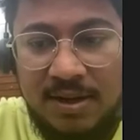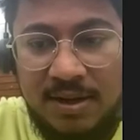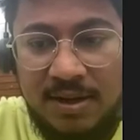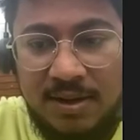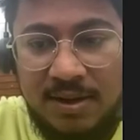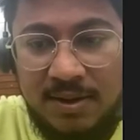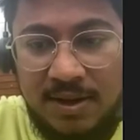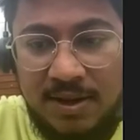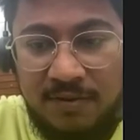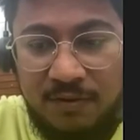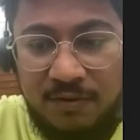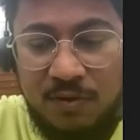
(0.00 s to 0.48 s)

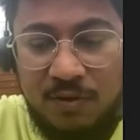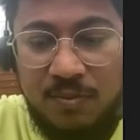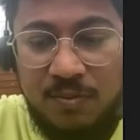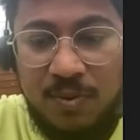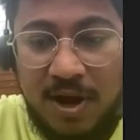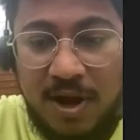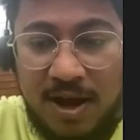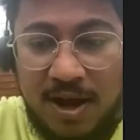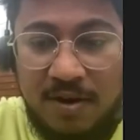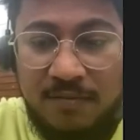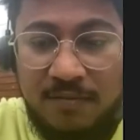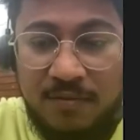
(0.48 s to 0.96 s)
if you
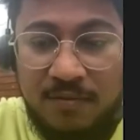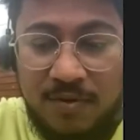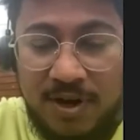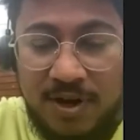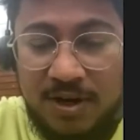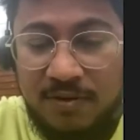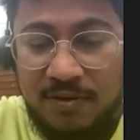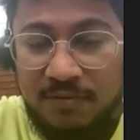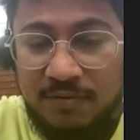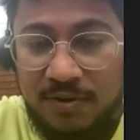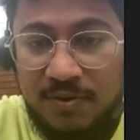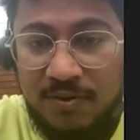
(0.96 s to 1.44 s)
have
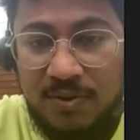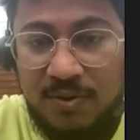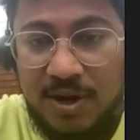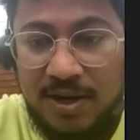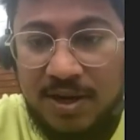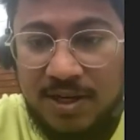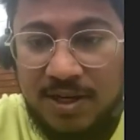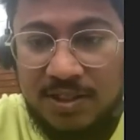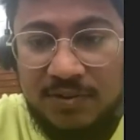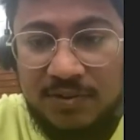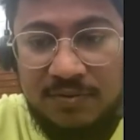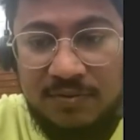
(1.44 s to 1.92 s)
quite a few
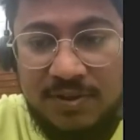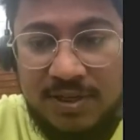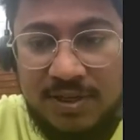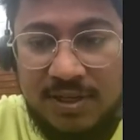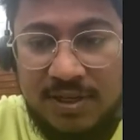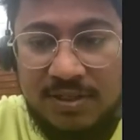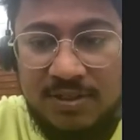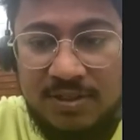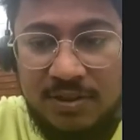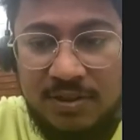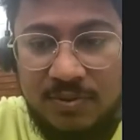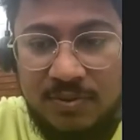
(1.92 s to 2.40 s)
Irish
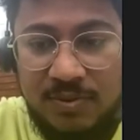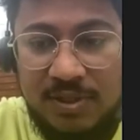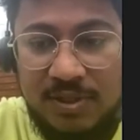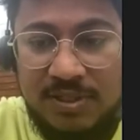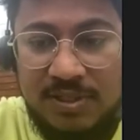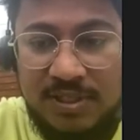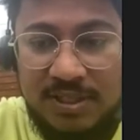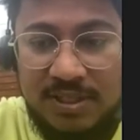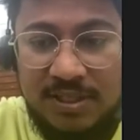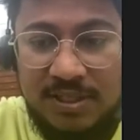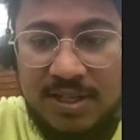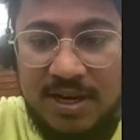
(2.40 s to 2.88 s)
friends, you will
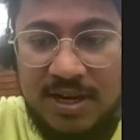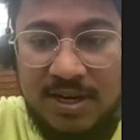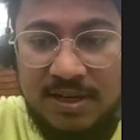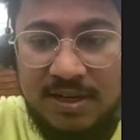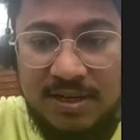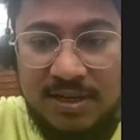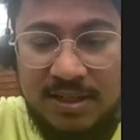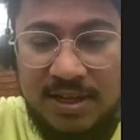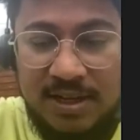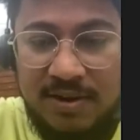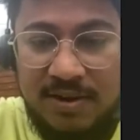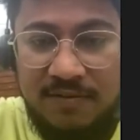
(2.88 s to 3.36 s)
see that
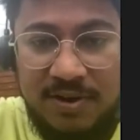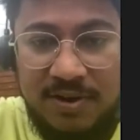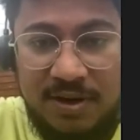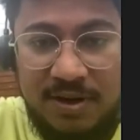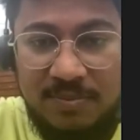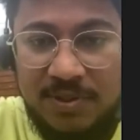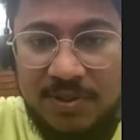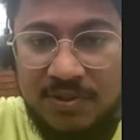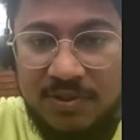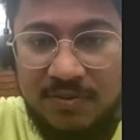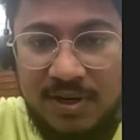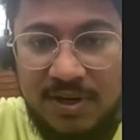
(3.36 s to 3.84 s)
they are very
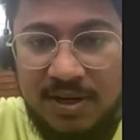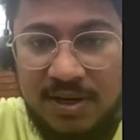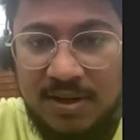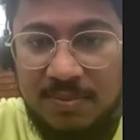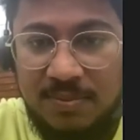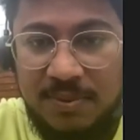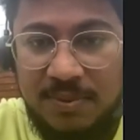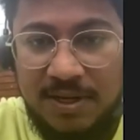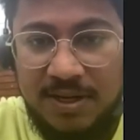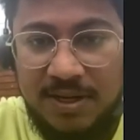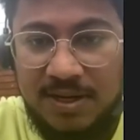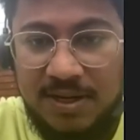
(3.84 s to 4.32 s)
much
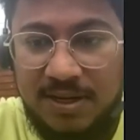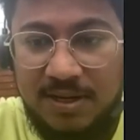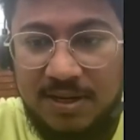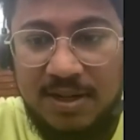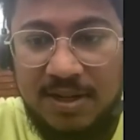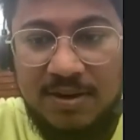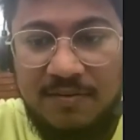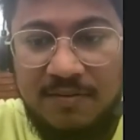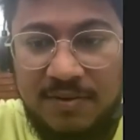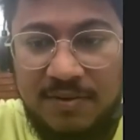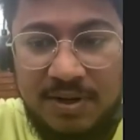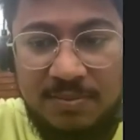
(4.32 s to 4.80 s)
welcoming and
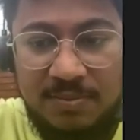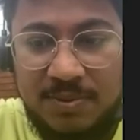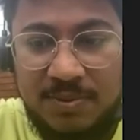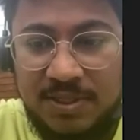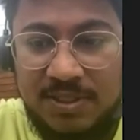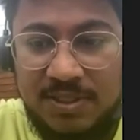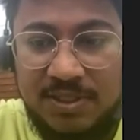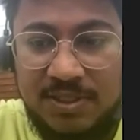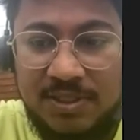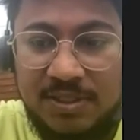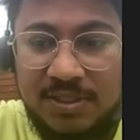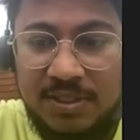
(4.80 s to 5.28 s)
they are very
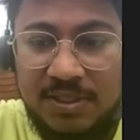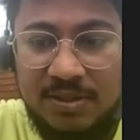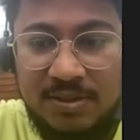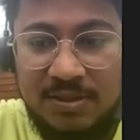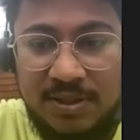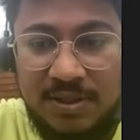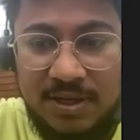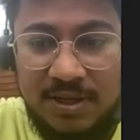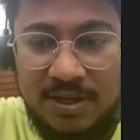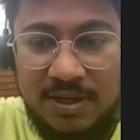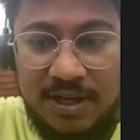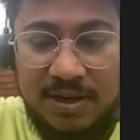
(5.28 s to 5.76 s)
much
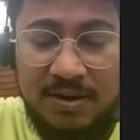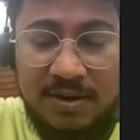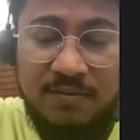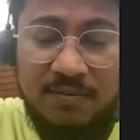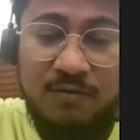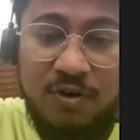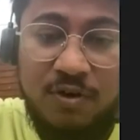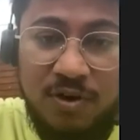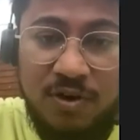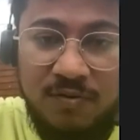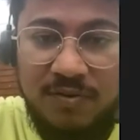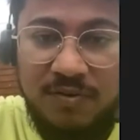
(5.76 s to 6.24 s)

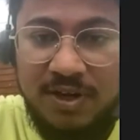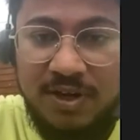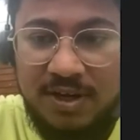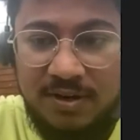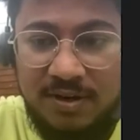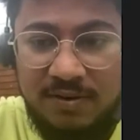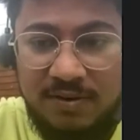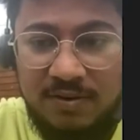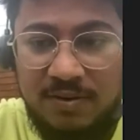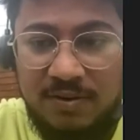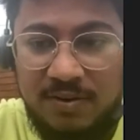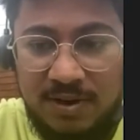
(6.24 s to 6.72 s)
involving
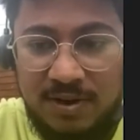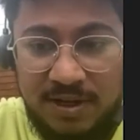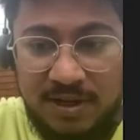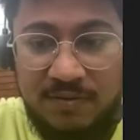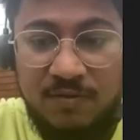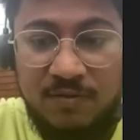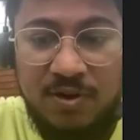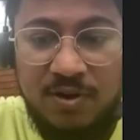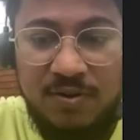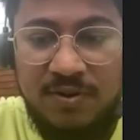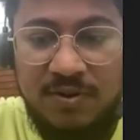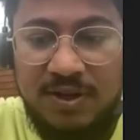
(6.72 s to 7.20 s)

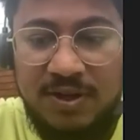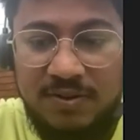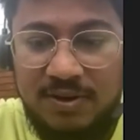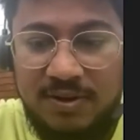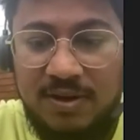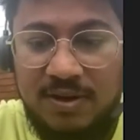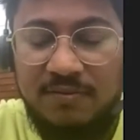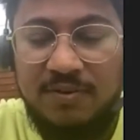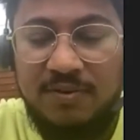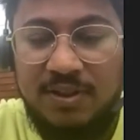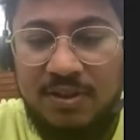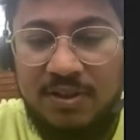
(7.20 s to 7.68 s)

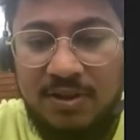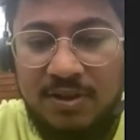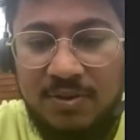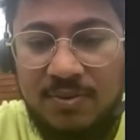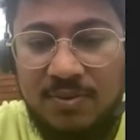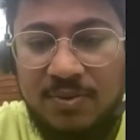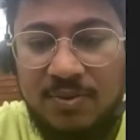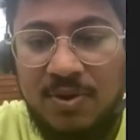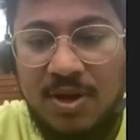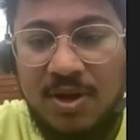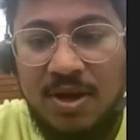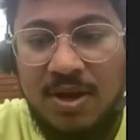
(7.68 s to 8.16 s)
in with
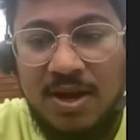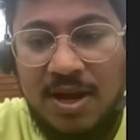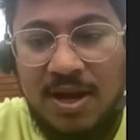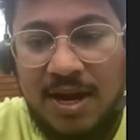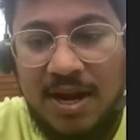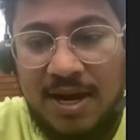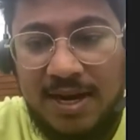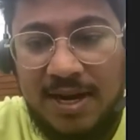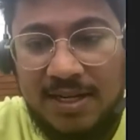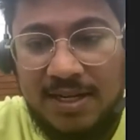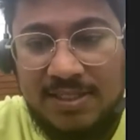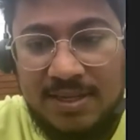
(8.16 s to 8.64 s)
you
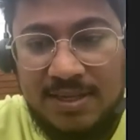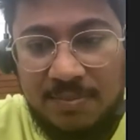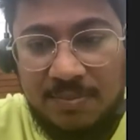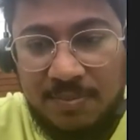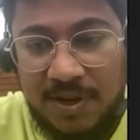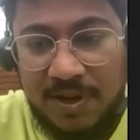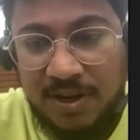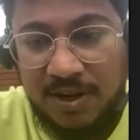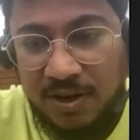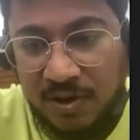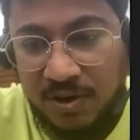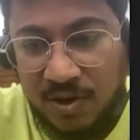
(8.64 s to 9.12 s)
and
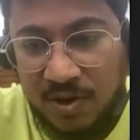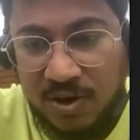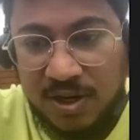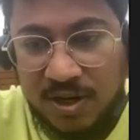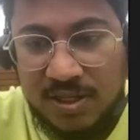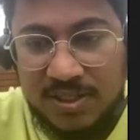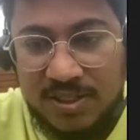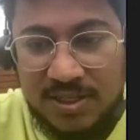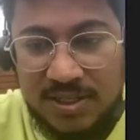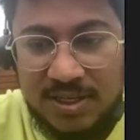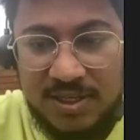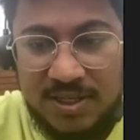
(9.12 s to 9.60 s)
accepting your
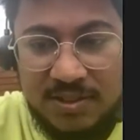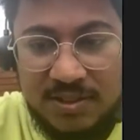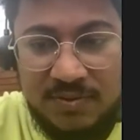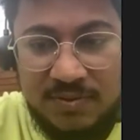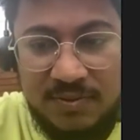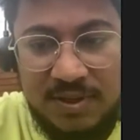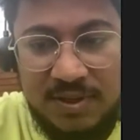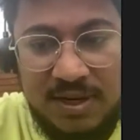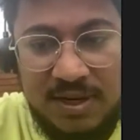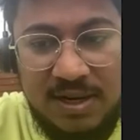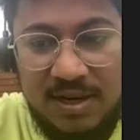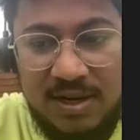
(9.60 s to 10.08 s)
culture as
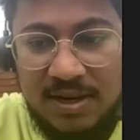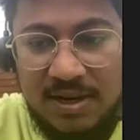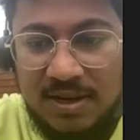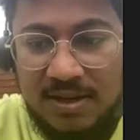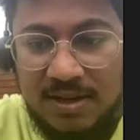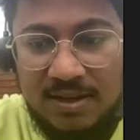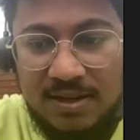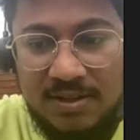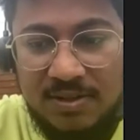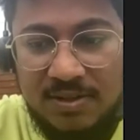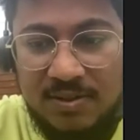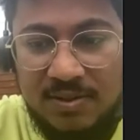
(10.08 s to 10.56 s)
well.
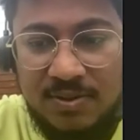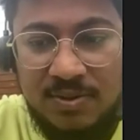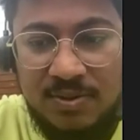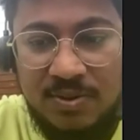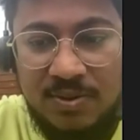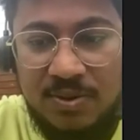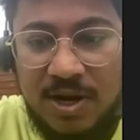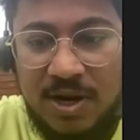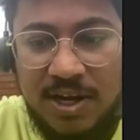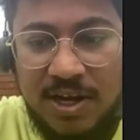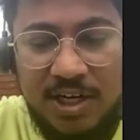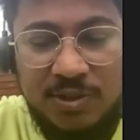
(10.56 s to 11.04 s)

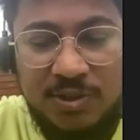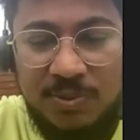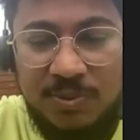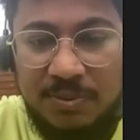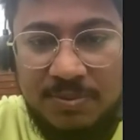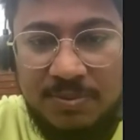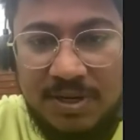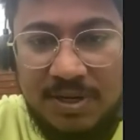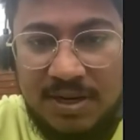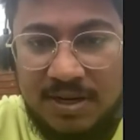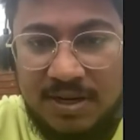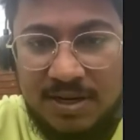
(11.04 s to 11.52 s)
So Irish
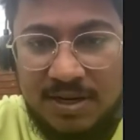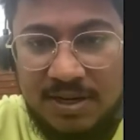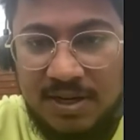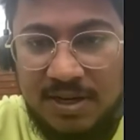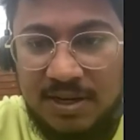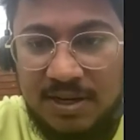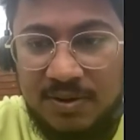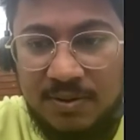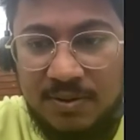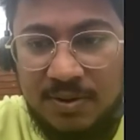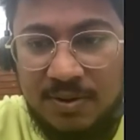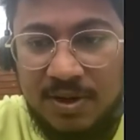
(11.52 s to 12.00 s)
people are
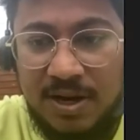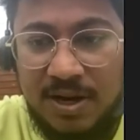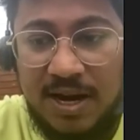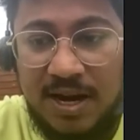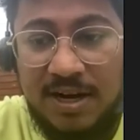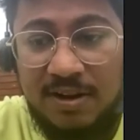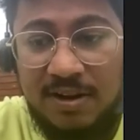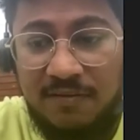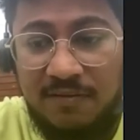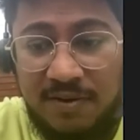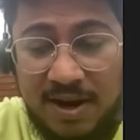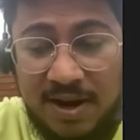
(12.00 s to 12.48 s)
really good,
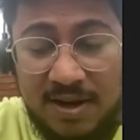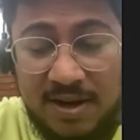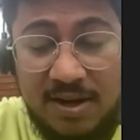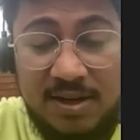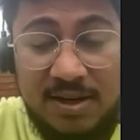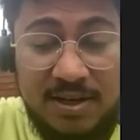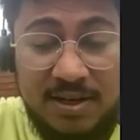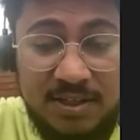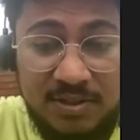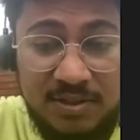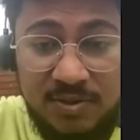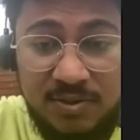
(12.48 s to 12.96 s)
and the
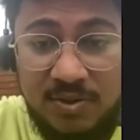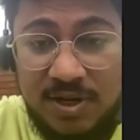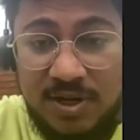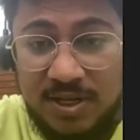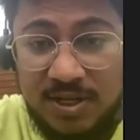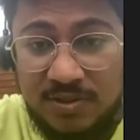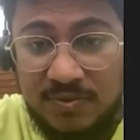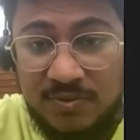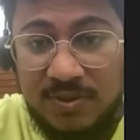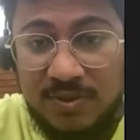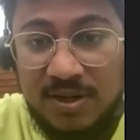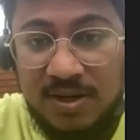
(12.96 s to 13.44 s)
faculty is good
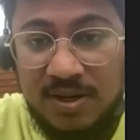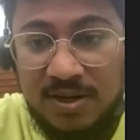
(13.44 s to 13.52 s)
as well.